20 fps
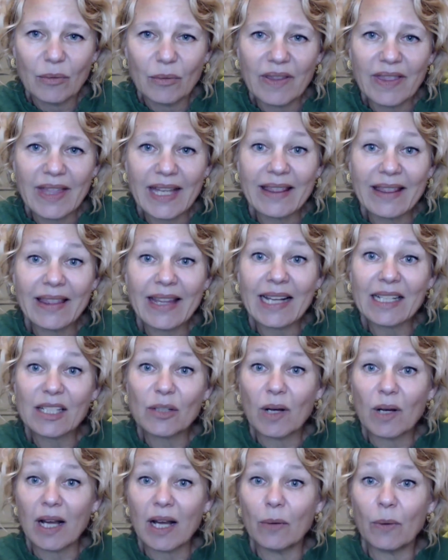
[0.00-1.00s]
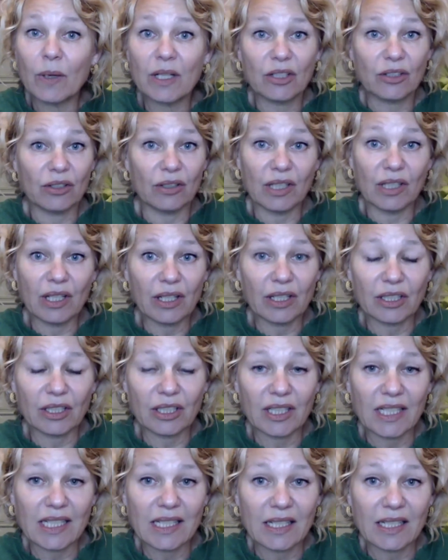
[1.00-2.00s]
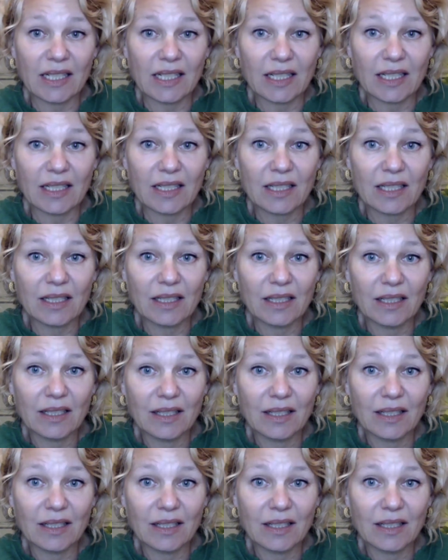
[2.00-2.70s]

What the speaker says: well, then that's what I want to nurture, isn't it?